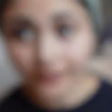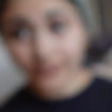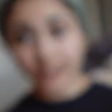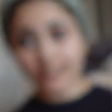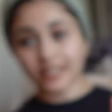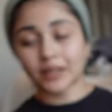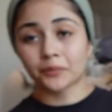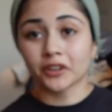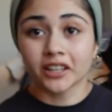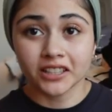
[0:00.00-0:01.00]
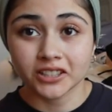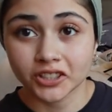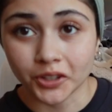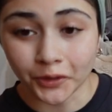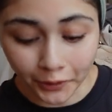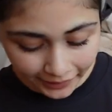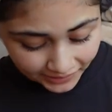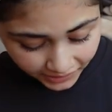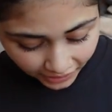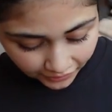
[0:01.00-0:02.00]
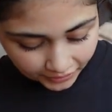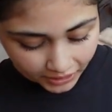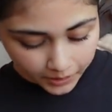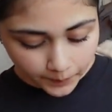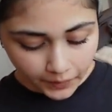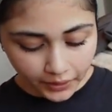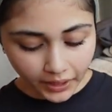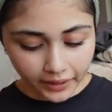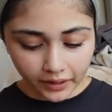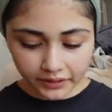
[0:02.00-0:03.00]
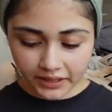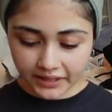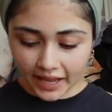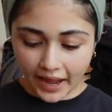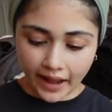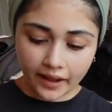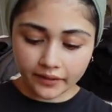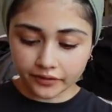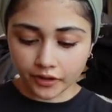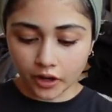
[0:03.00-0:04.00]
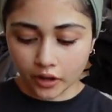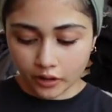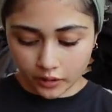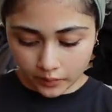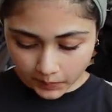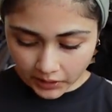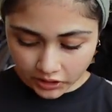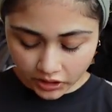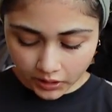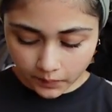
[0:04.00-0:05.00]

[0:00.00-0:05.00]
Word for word: I feel like I keep forgetting to show you guys stuff, but I got this hat from, from H and